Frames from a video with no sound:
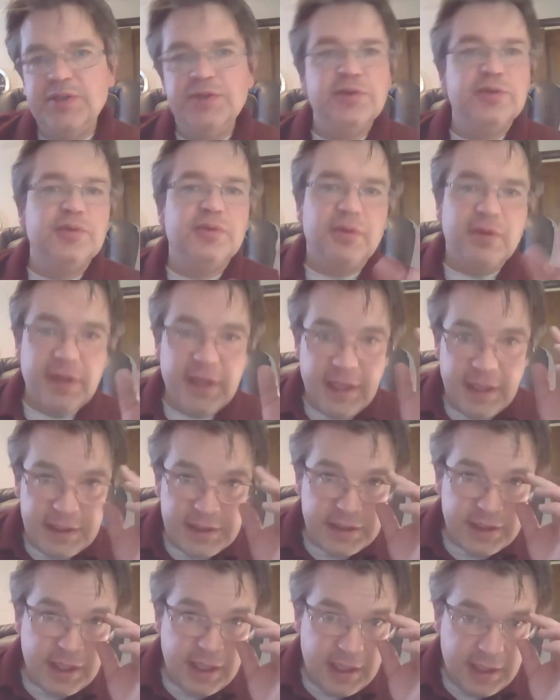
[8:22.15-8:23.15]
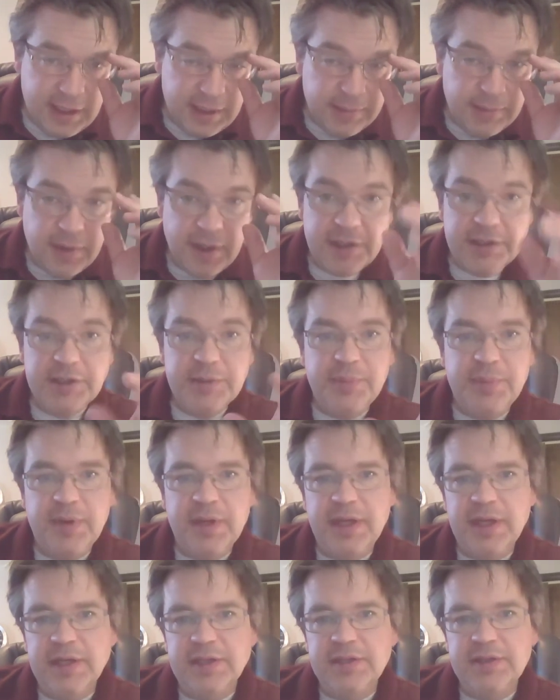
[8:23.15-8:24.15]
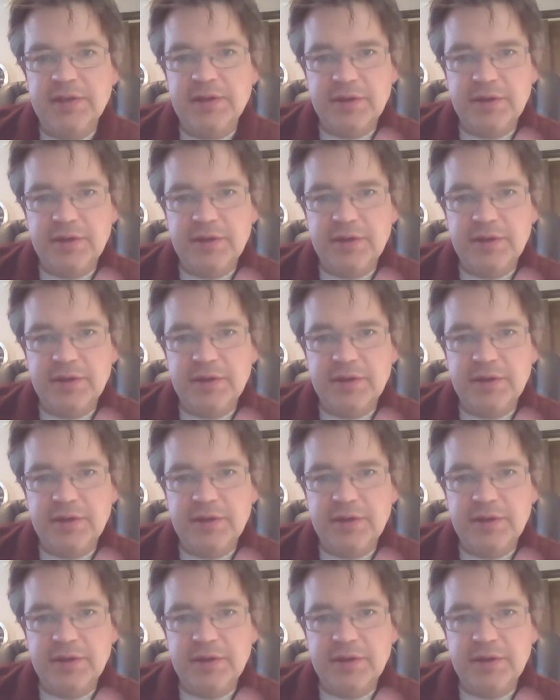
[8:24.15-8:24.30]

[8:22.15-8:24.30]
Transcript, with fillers: two links on the Mudge page.